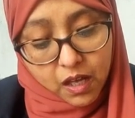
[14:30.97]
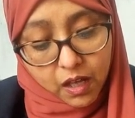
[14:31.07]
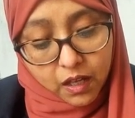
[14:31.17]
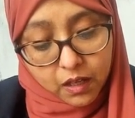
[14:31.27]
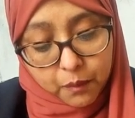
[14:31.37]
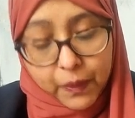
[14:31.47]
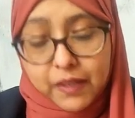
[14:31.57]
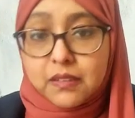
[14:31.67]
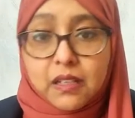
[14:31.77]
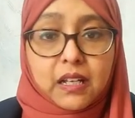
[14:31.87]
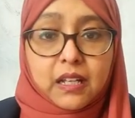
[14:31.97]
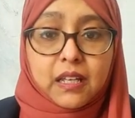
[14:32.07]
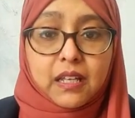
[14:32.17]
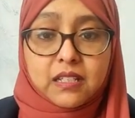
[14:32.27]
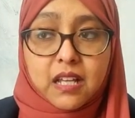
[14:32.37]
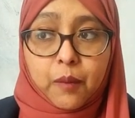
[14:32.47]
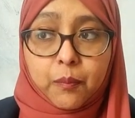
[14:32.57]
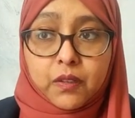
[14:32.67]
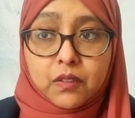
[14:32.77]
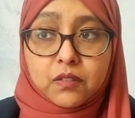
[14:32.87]
Basically, it
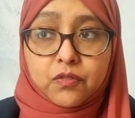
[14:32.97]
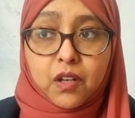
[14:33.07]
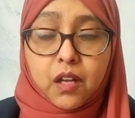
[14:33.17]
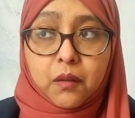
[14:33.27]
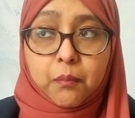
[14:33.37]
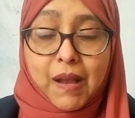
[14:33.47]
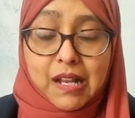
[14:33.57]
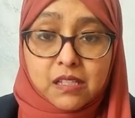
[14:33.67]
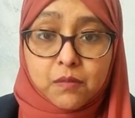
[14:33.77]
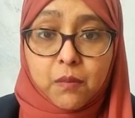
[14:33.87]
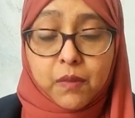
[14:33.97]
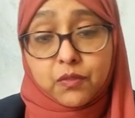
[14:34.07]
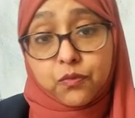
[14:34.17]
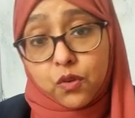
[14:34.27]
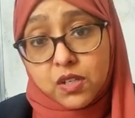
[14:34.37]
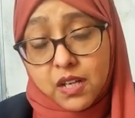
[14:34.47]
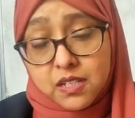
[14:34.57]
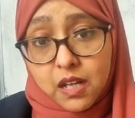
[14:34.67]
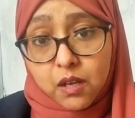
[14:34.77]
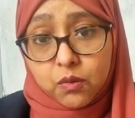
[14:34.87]
happens, maximum is
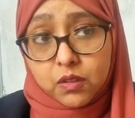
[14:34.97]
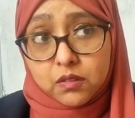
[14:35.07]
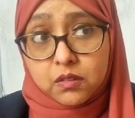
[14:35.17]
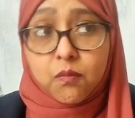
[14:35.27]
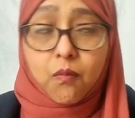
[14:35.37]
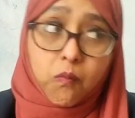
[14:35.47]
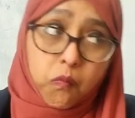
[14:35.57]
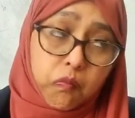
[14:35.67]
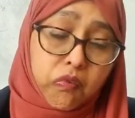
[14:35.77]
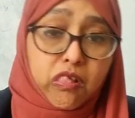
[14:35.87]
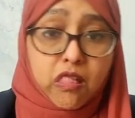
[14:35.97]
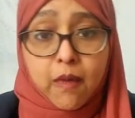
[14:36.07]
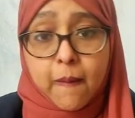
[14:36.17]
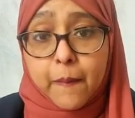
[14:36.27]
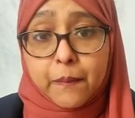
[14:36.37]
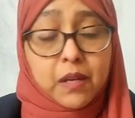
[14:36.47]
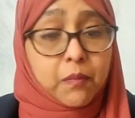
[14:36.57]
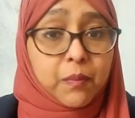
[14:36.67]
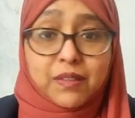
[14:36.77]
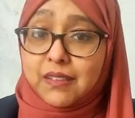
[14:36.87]
48 hours.
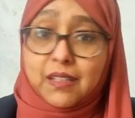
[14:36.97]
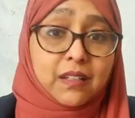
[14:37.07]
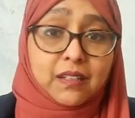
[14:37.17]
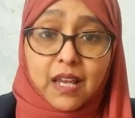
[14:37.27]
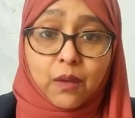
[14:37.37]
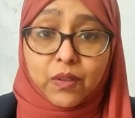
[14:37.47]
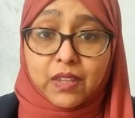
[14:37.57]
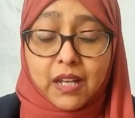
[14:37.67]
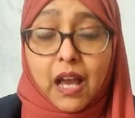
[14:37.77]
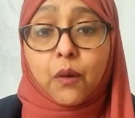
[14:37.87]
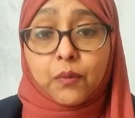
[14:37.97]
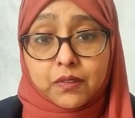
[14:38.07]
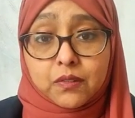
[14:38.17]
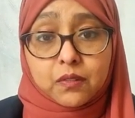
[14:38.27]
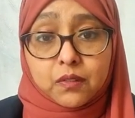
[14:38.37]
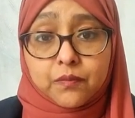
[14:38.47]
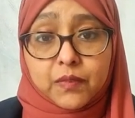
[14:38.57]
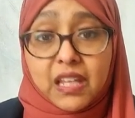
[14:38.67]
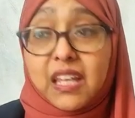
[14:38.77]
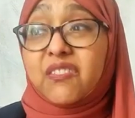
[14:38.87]
Minimum is in a day, within hours.
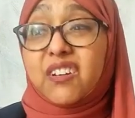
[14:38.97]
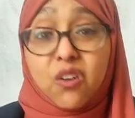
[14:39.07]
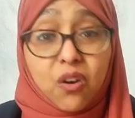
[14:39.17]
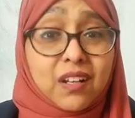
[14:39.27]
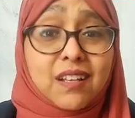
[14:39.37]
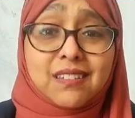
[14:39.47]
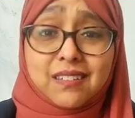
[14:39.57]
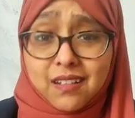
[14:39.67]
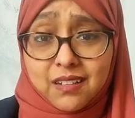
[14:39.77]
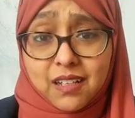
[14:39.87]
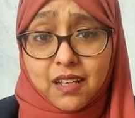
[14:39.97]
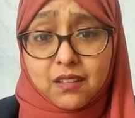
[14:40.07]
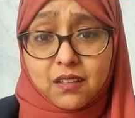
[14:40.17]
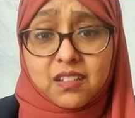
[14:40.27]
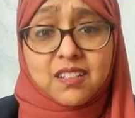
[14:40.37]
Even on a Sunday.